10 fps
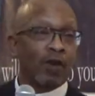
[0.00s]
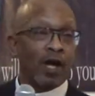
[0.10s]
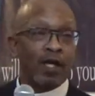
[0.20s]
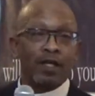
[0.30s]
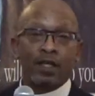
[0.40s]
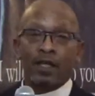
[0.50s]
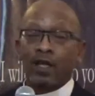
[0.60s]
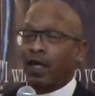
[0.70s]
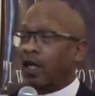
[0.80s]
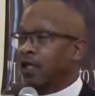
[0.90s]
Right?
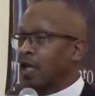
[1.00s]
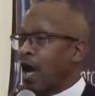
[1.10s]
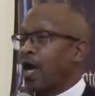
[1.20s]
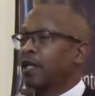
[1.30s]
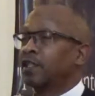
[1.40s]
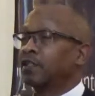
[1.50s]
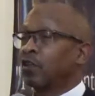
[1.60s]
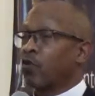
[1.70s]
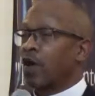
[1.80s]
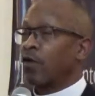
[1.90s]
And God is
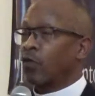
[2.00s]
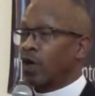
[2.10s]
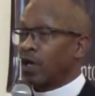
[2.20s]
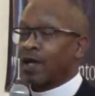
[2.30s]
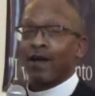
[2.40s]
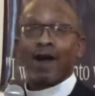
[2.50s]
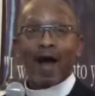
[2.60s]
the great what?